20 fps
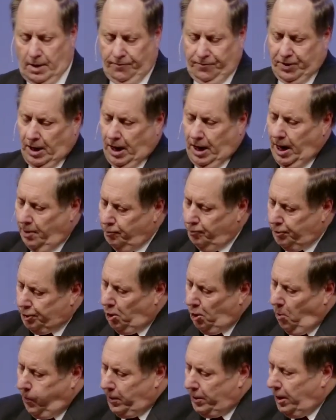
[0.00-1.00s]
If God would
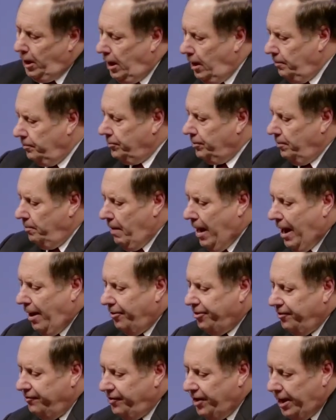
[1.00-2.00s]
open up the
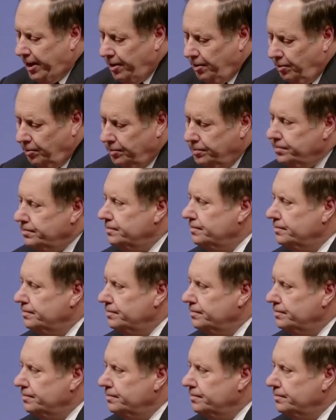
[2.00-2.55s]
mouth of hell